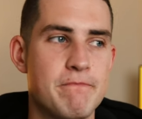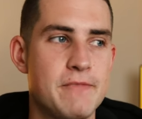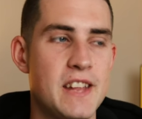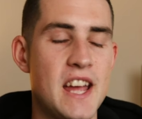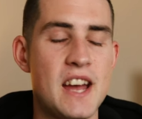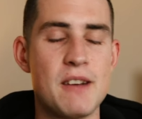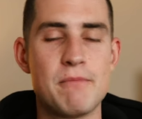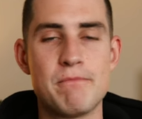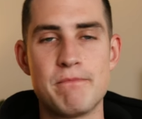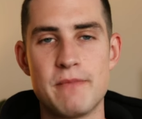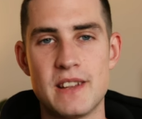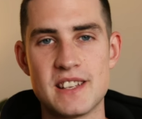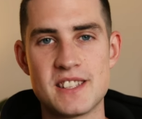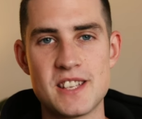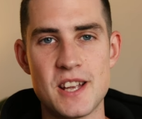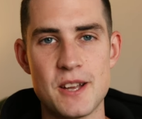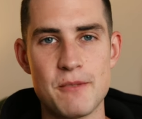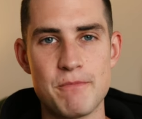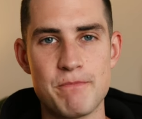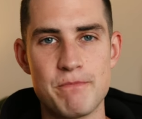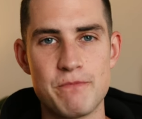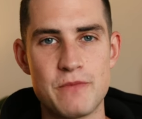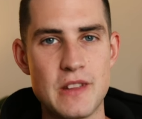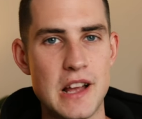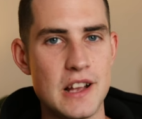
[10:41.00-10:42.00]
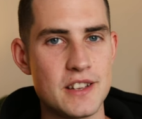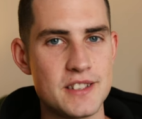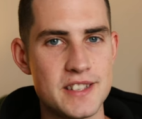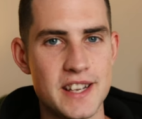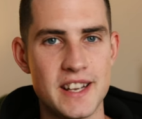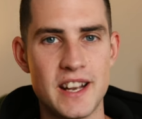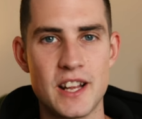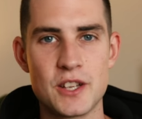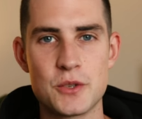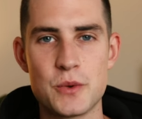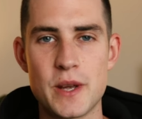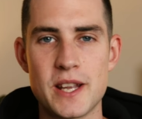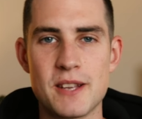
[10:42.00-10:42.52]
yeah, that's it. I'll see
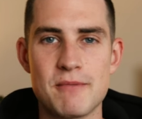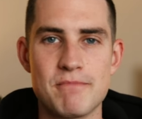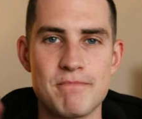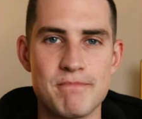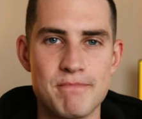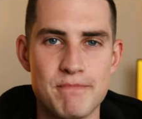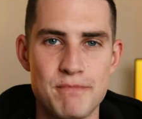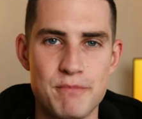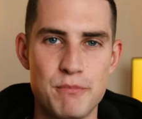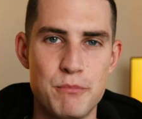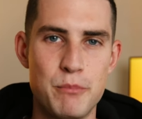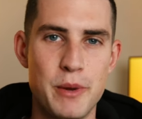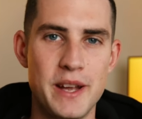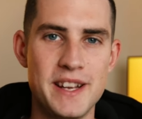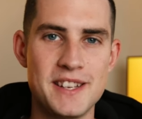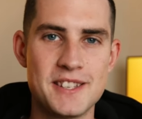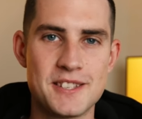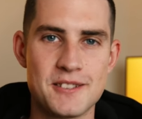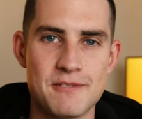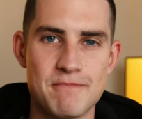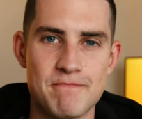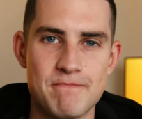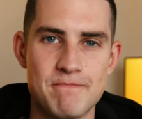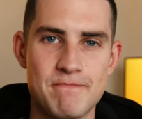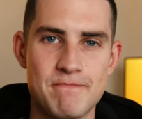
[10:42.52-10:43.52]
you next week. Peace.